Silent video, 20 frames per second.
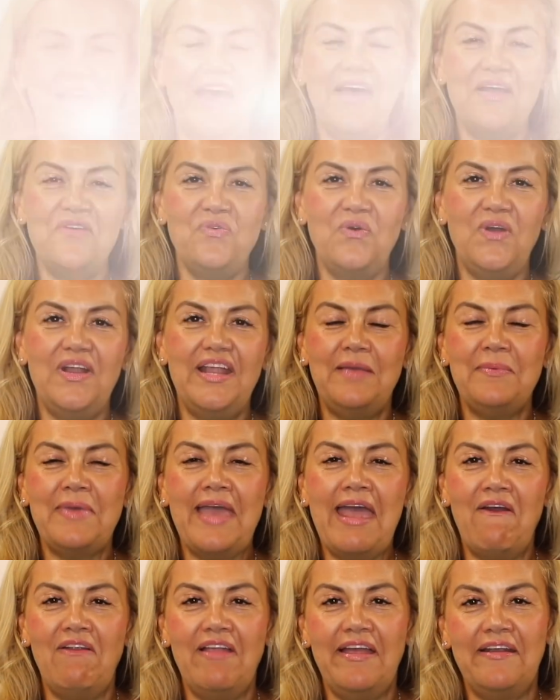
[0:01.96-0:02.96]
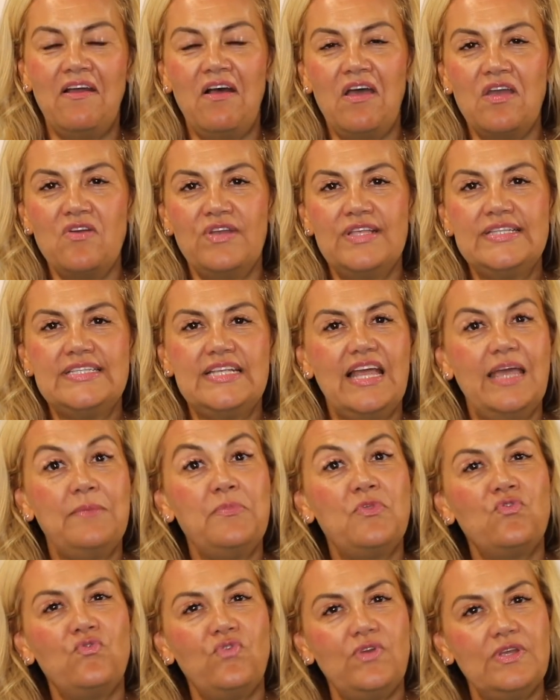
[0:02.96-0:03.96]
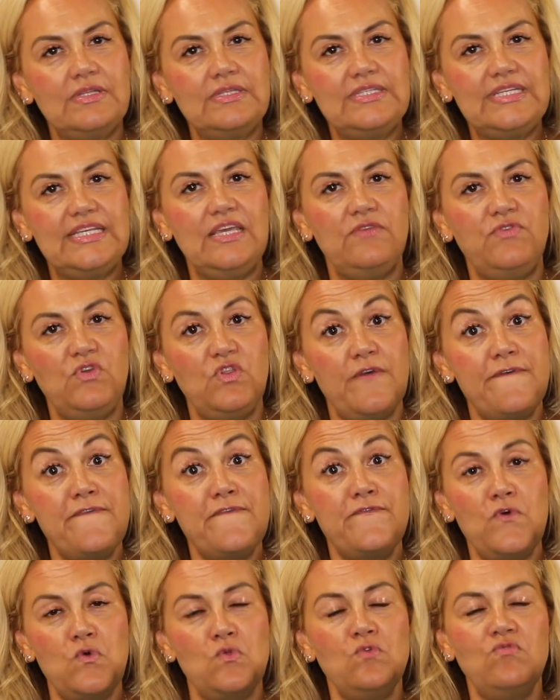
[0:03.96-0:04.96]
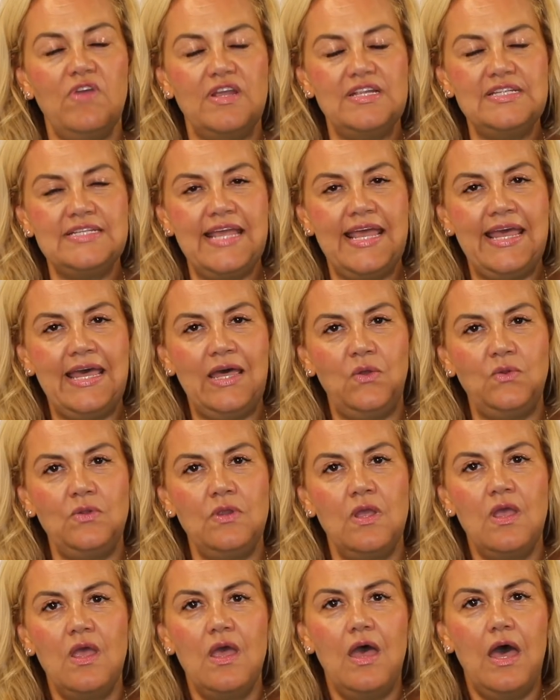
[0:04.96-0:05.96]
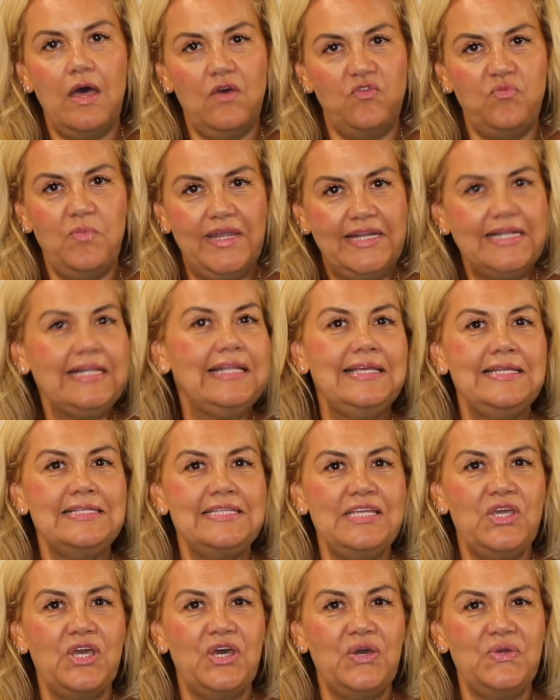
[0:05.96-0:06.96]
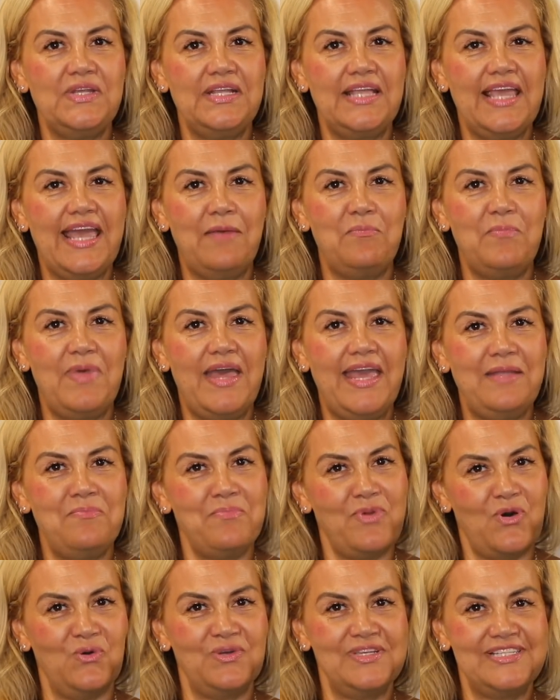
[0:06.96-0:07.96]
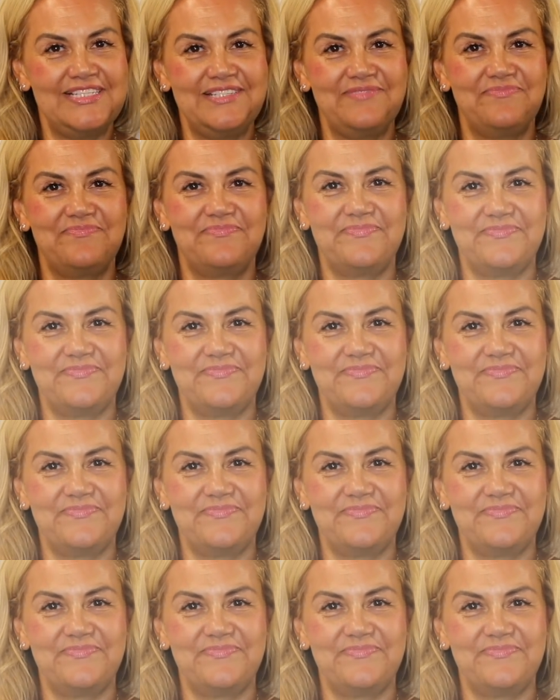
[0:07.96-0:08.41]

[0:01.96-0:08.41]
Hi everyone, I'm Caroline Hirons and I'm thrilled to give you the full rundown of my Clean Decoded campaign box.